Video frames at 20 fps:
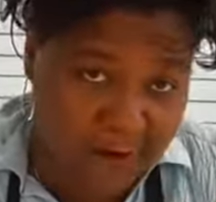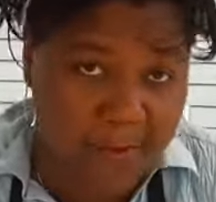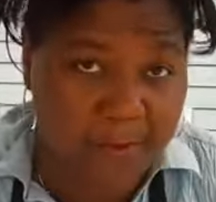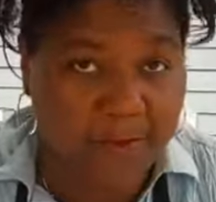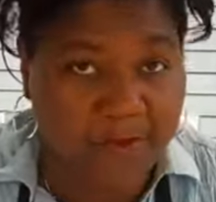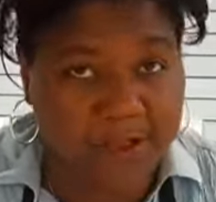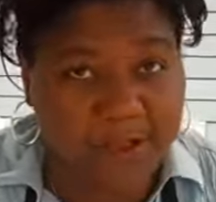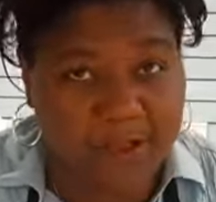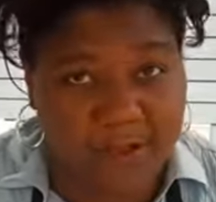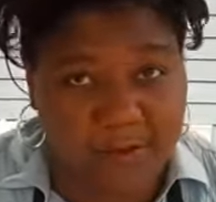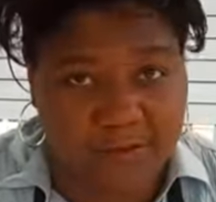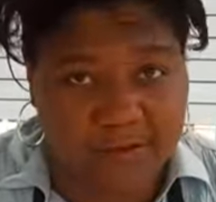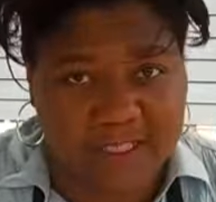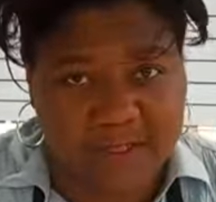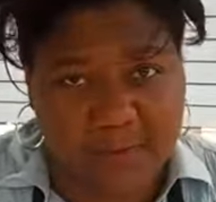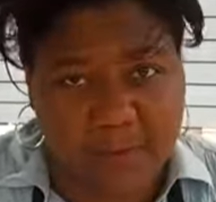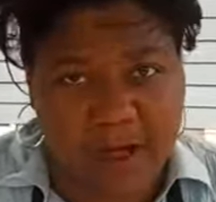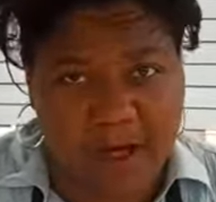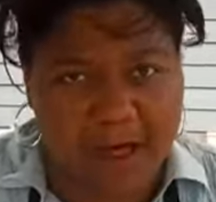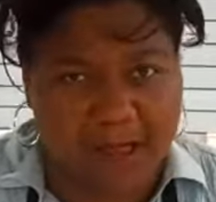crumbled a little
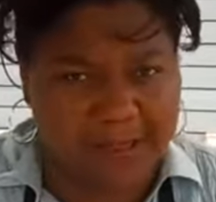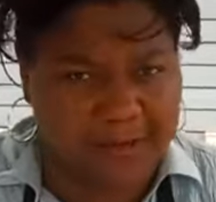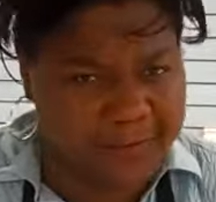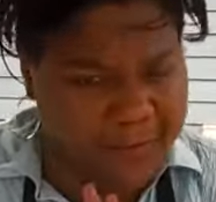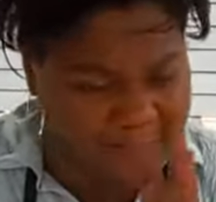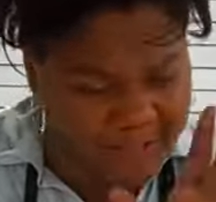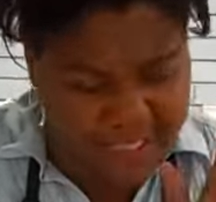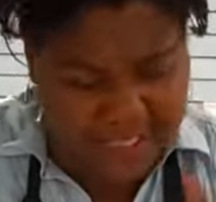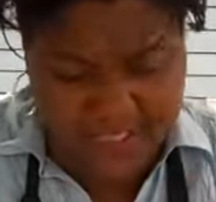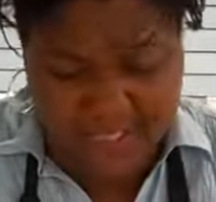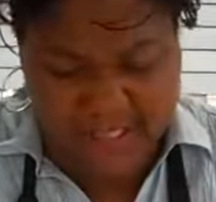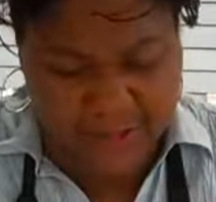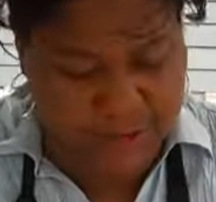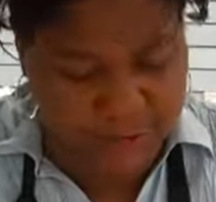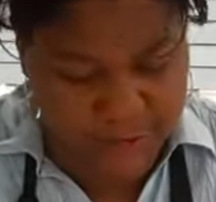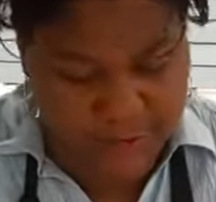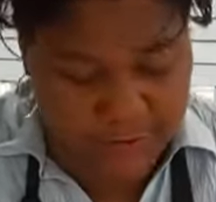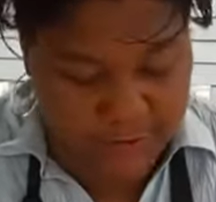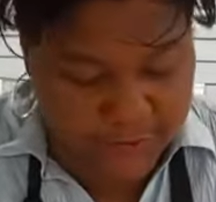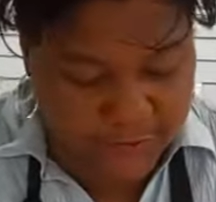smaller, but that's at
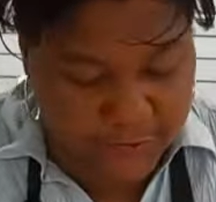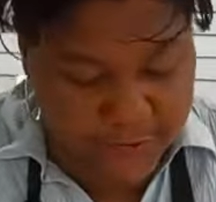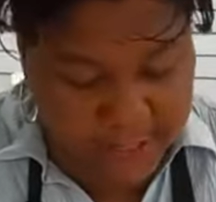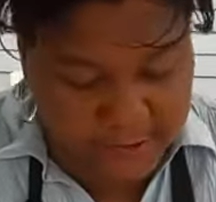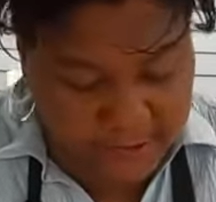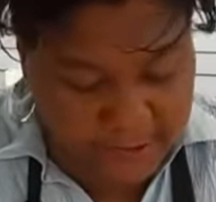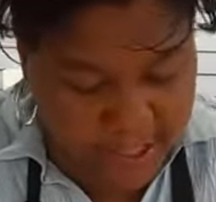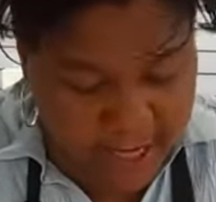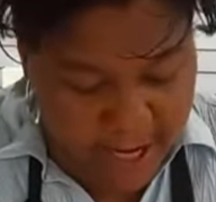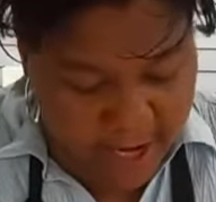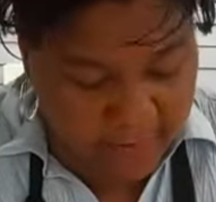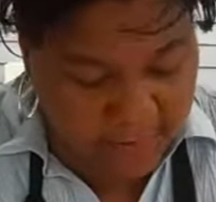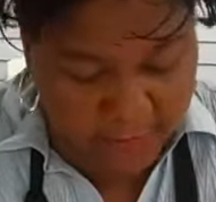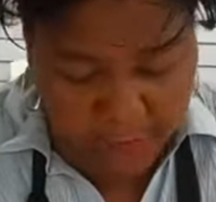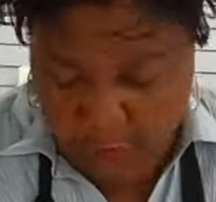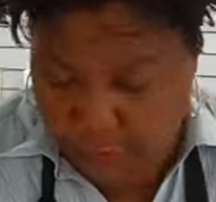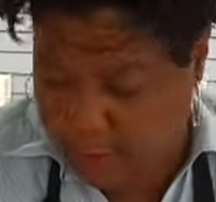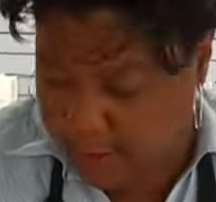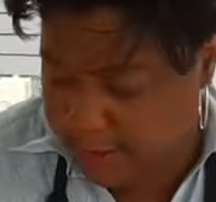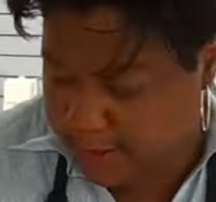your discretion, however
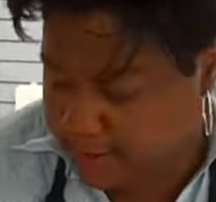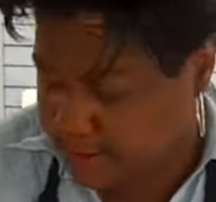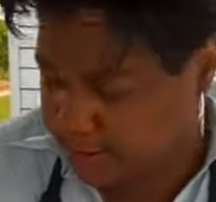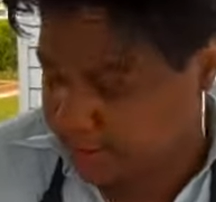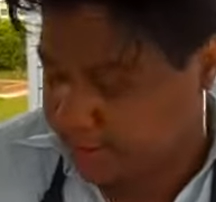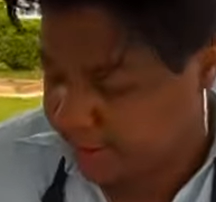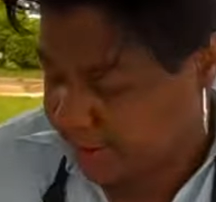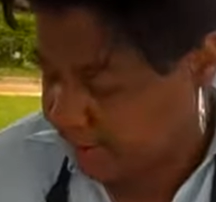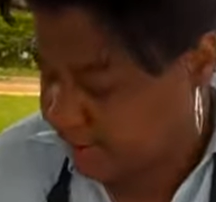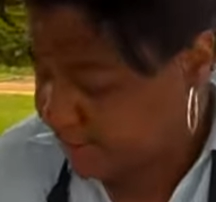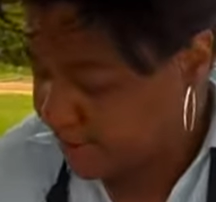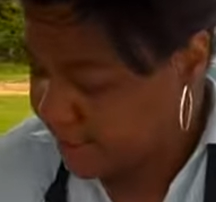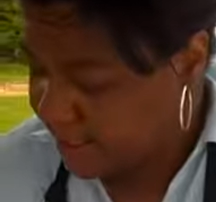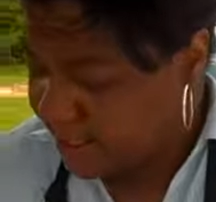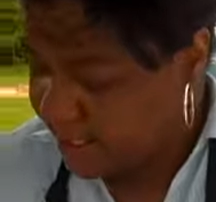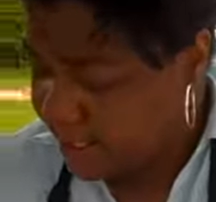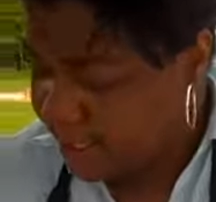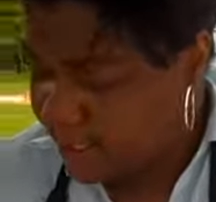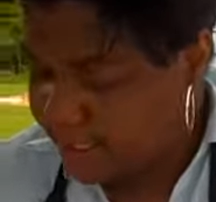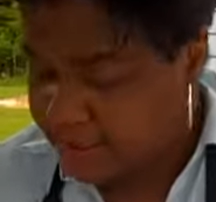you want to do it.
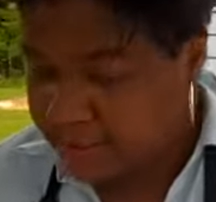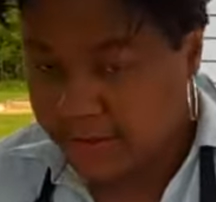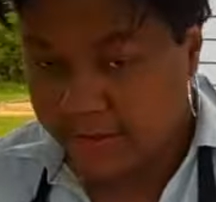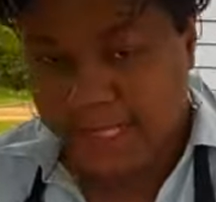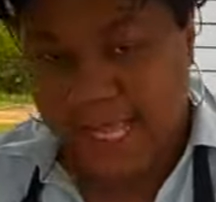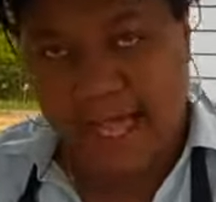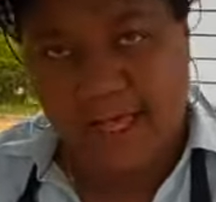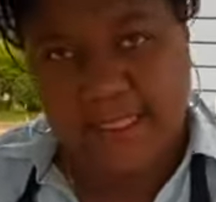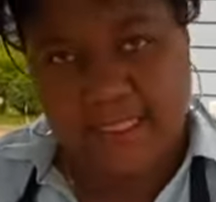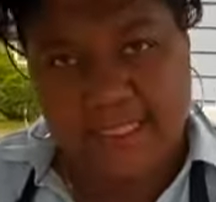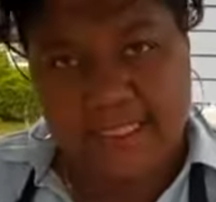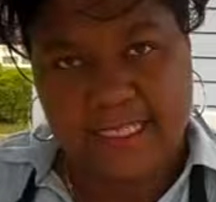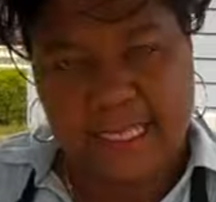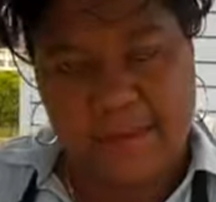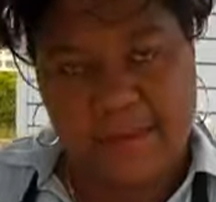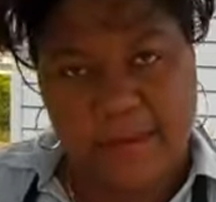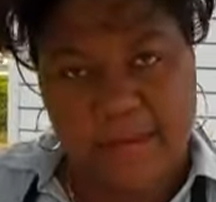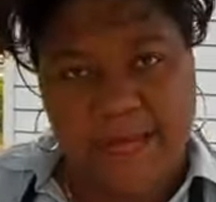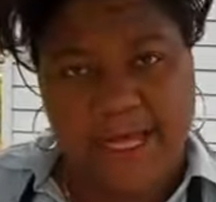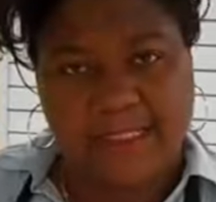So now, since
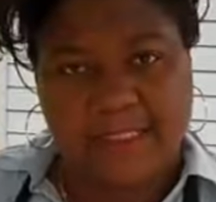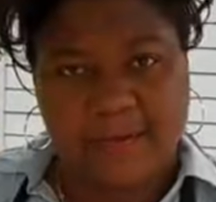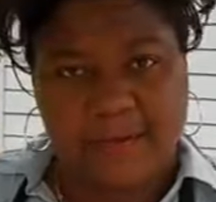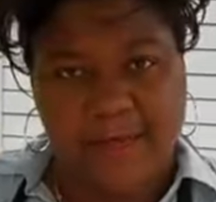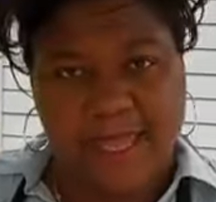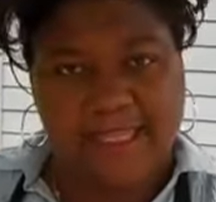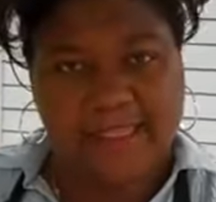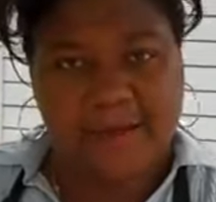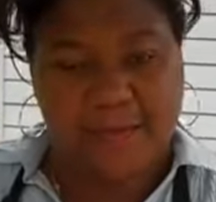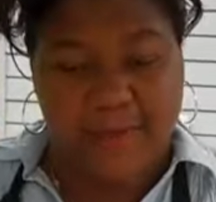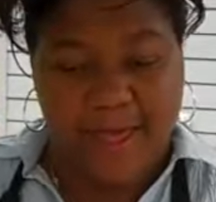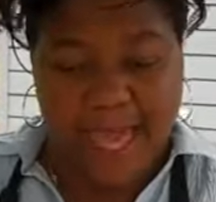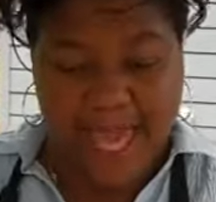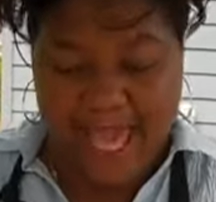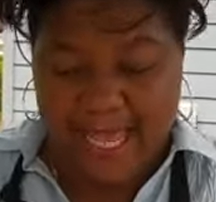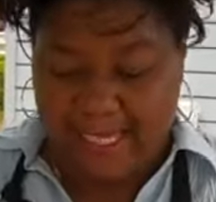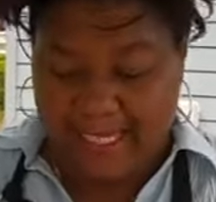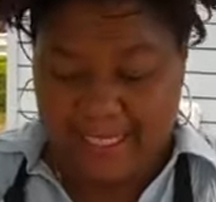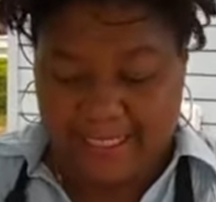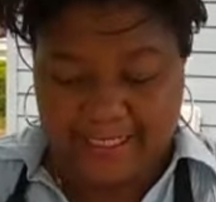I'm about to make the
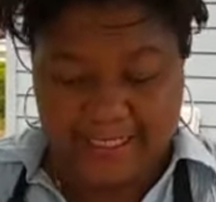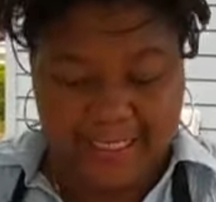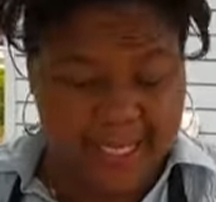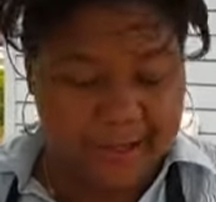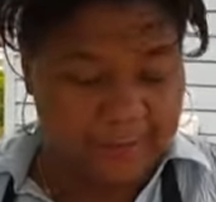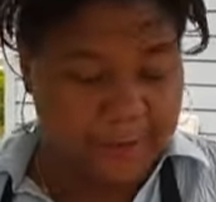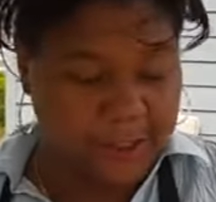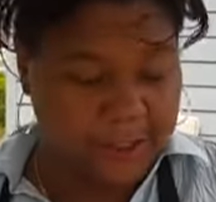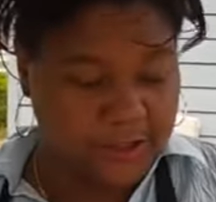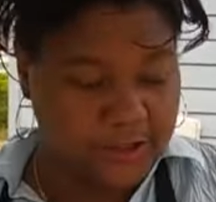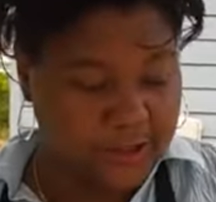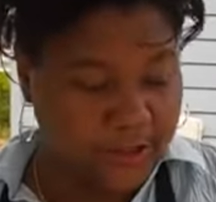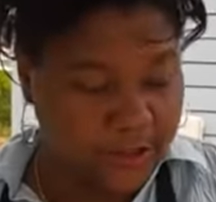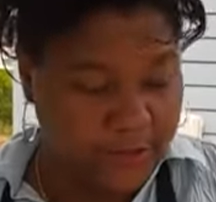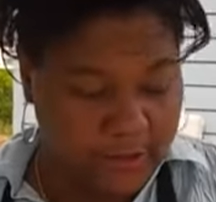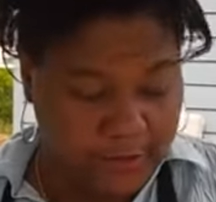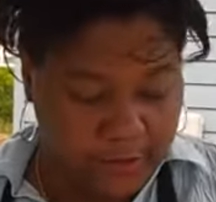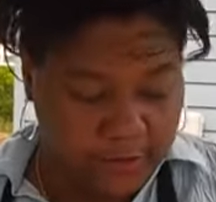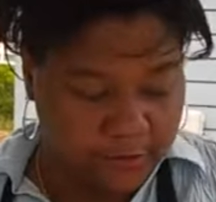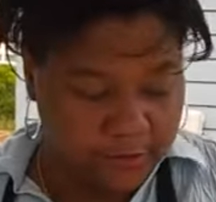patties, I'm going to show
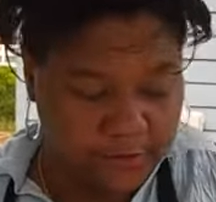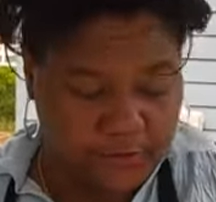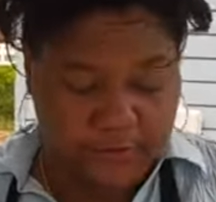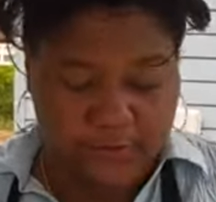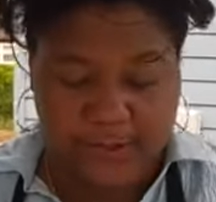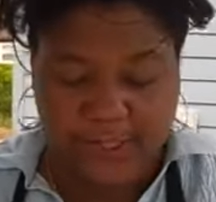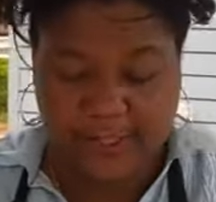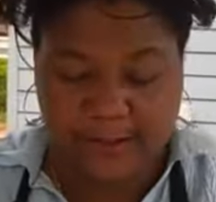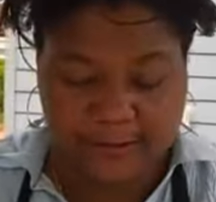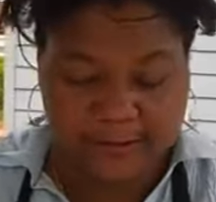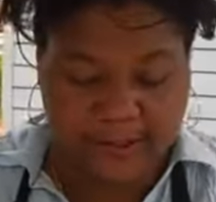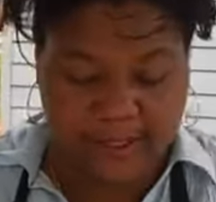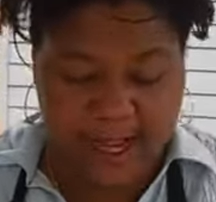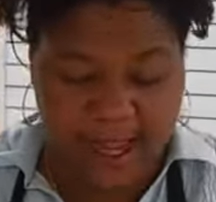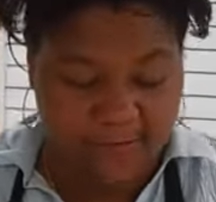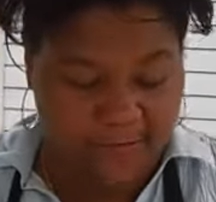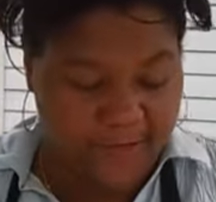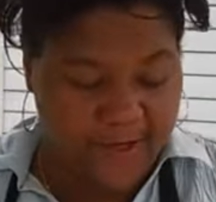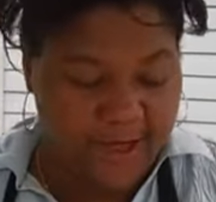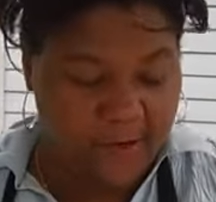you a little trick that
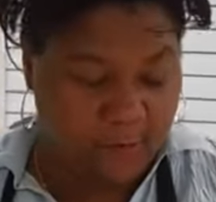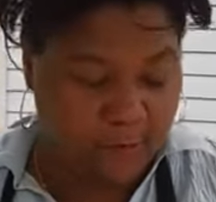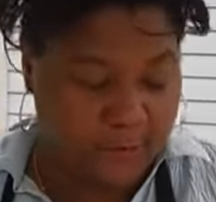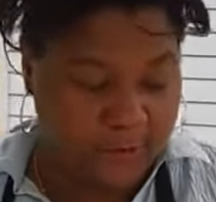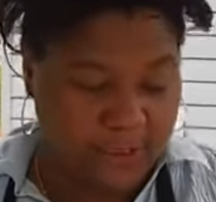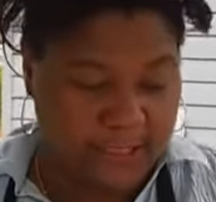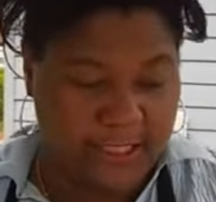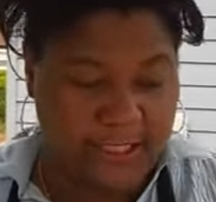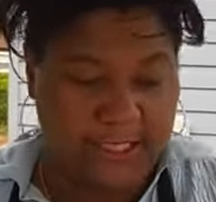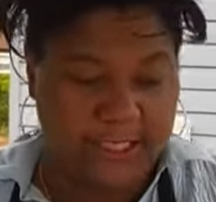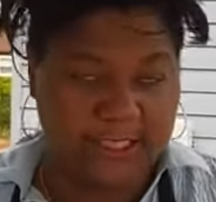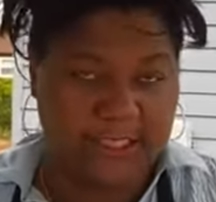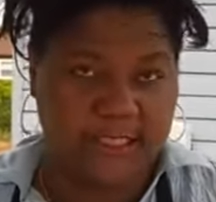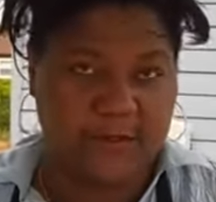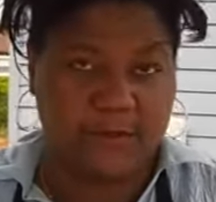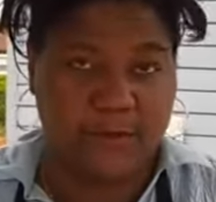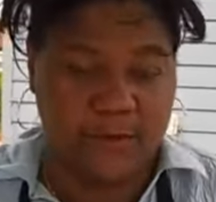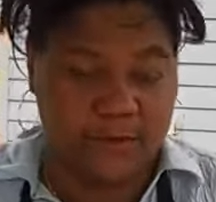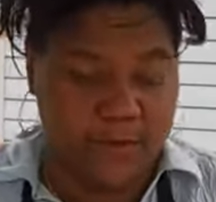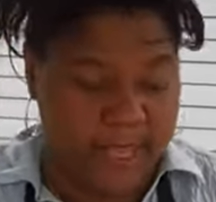I found really easy
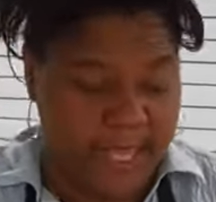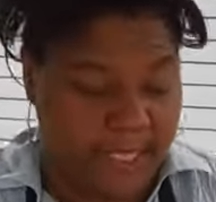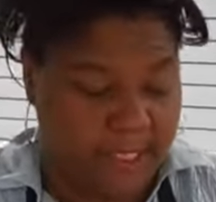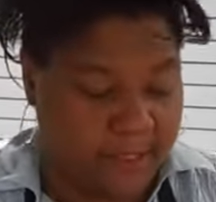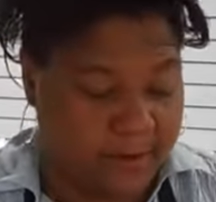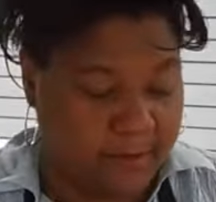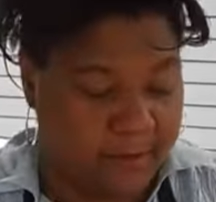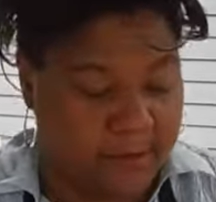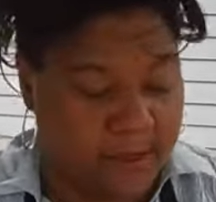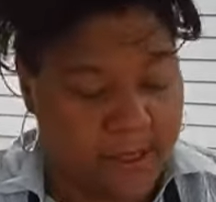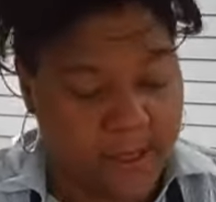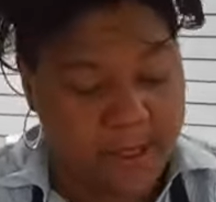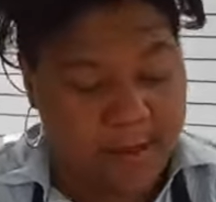when making,